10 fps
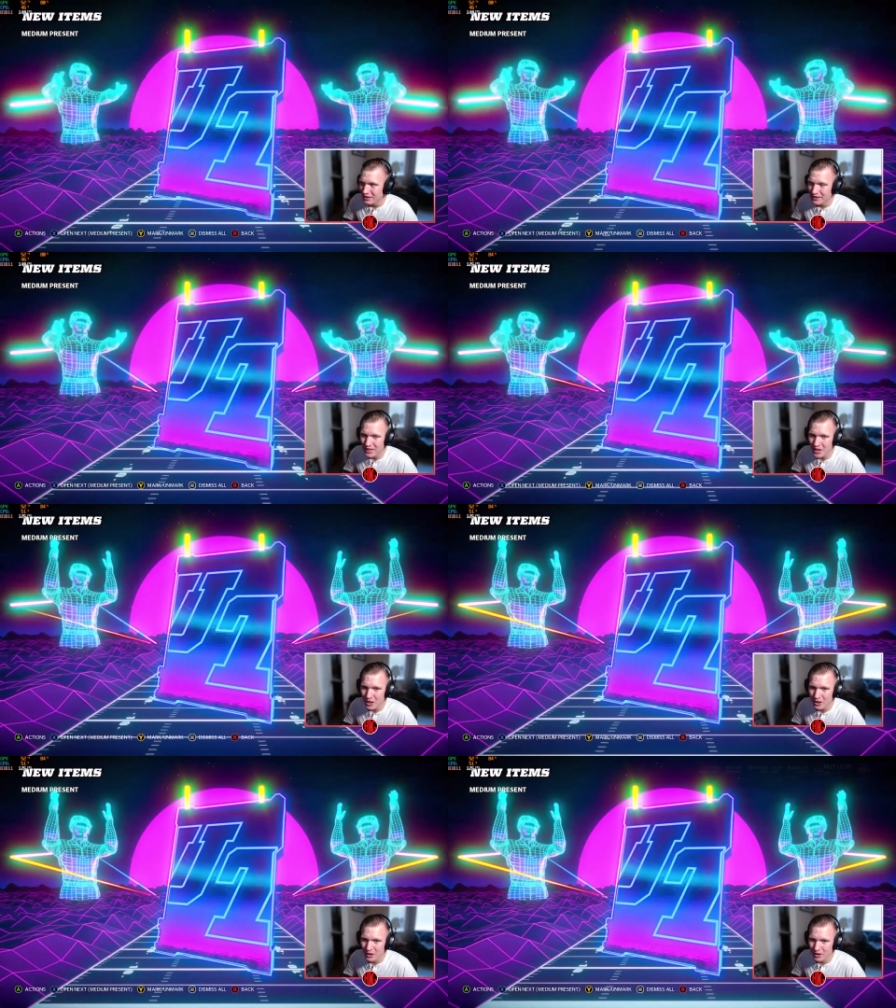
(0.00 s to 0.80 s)
Instead of
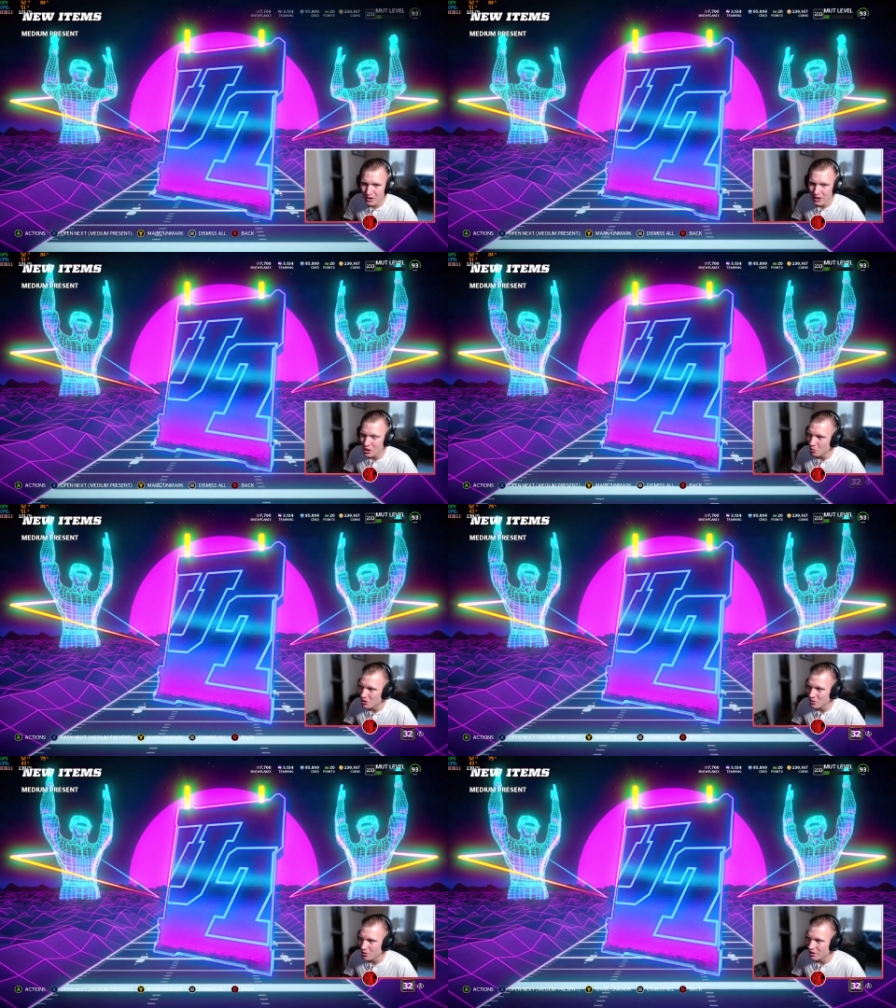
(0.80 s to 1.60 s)
the the other
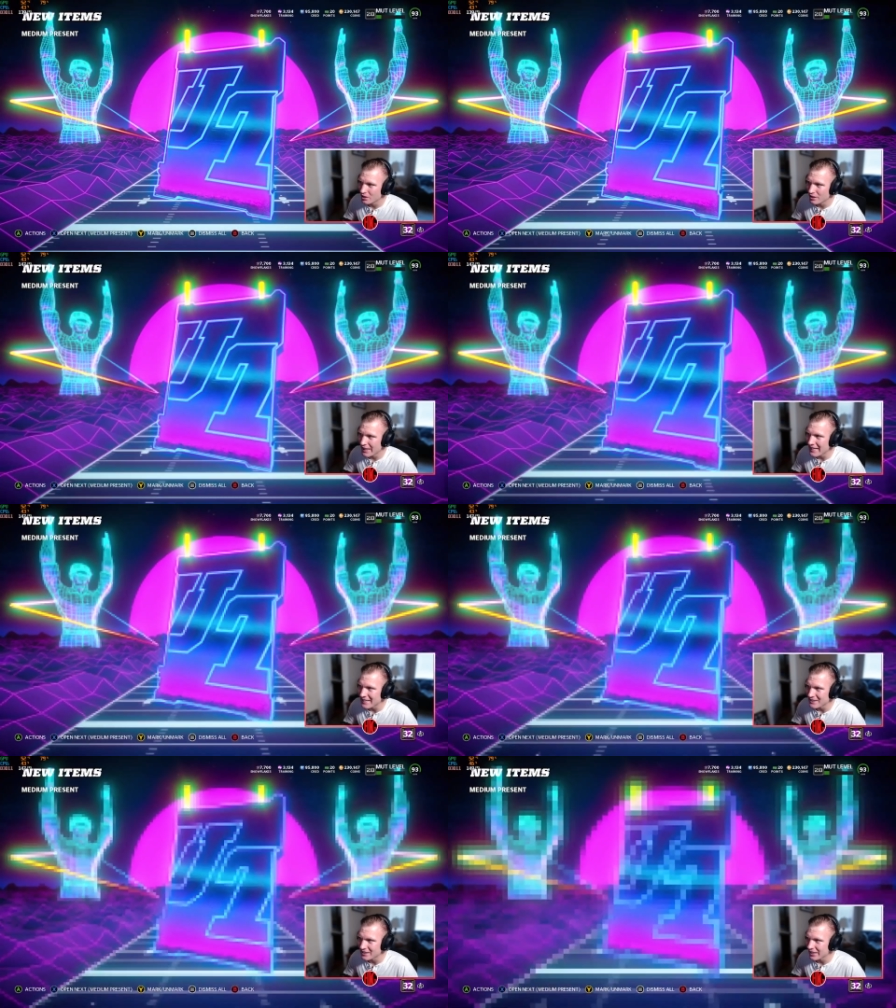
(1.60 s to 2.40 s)
ones were
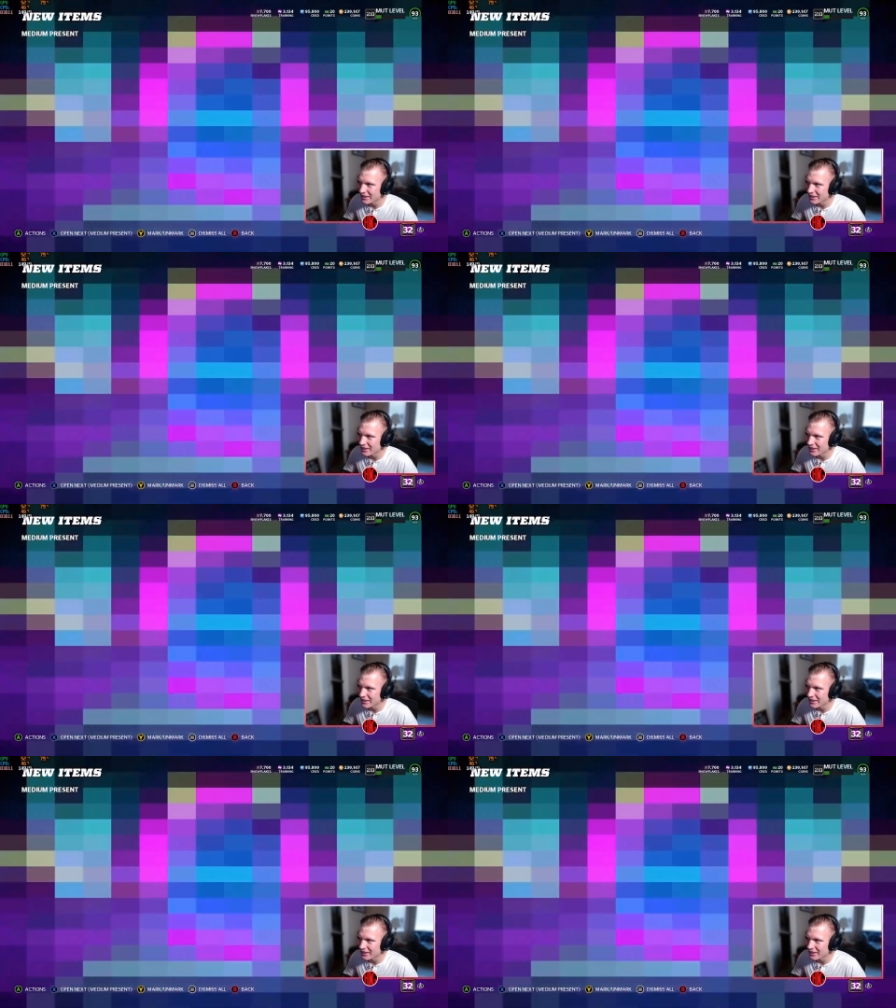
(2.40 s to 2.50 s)
80s, I